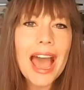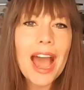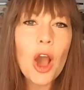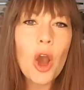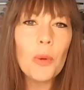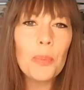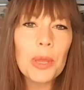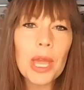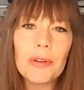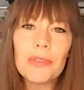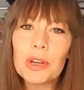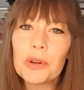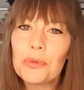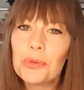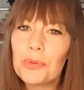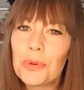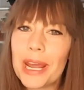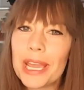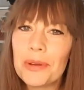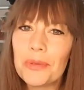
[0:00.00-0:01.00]
Hope you have a
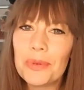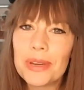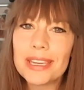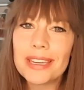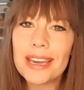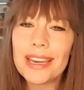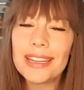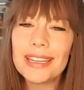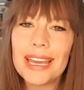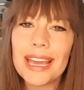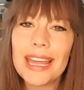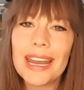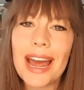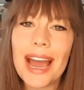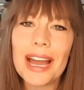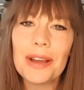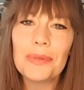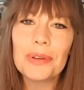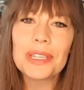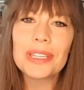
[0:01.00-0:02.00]
great weekend, and
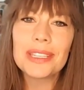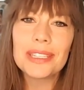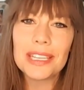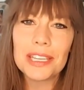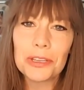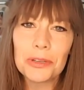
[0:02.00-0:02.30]
I will see